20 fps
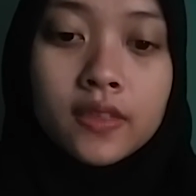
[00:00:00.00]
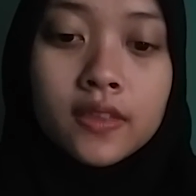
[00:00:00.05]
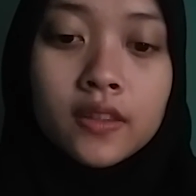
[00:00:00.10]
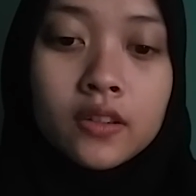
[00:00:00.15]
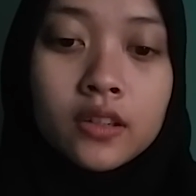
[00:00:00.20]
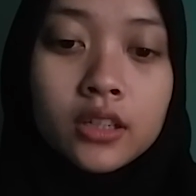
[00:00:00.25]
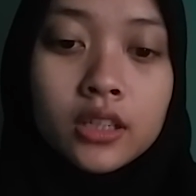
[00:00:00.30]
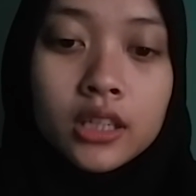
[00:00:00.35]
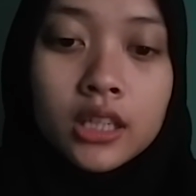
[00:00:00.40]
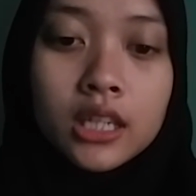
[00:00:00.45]

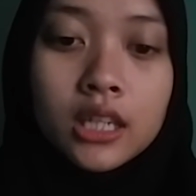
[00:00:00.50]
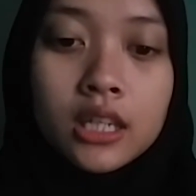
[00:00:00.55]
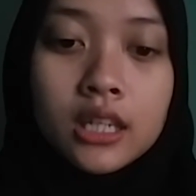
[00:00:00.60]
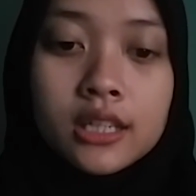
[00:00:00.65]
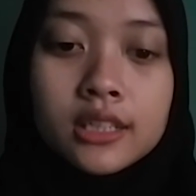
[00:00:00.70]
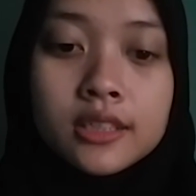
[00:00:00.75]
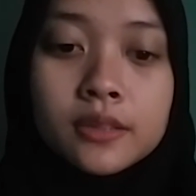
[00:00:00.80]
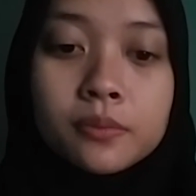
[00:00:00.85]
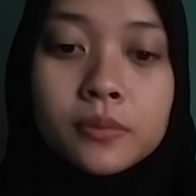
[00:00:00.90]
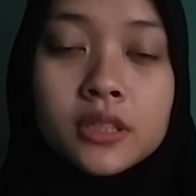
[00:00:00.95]
Third
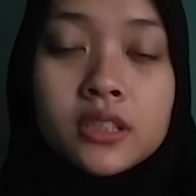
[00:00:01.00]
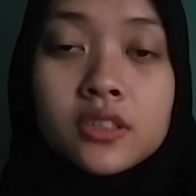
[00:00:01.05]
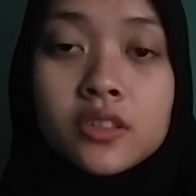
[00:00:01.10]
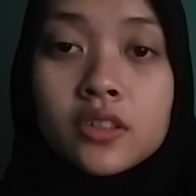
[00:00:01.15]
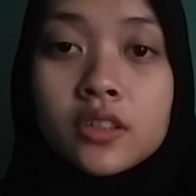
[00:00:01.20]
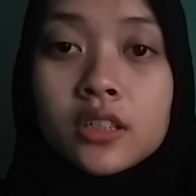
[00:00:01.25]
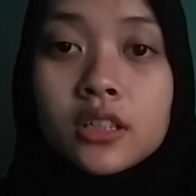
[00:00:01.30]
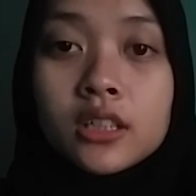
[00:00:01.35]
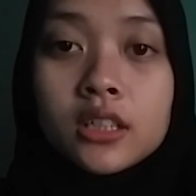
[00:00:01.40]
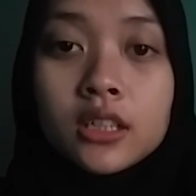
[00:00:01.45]
is
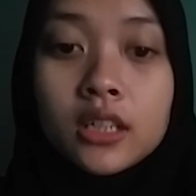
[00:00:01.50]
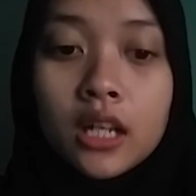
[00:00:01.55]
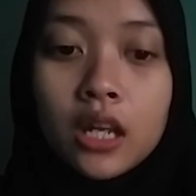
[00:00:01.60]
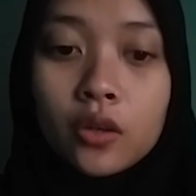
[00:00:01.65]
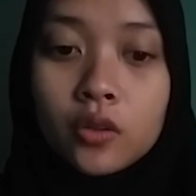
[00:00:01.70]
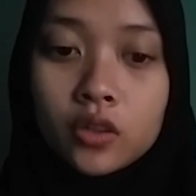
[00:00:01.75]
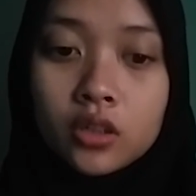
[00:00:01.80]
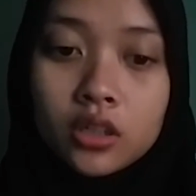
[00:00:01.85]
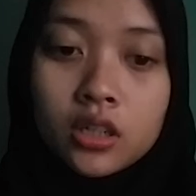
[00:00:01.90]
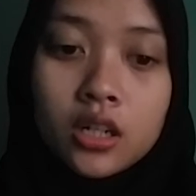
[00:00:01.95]
material
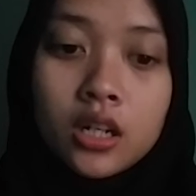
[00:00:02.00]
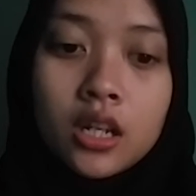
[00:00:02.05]
noun.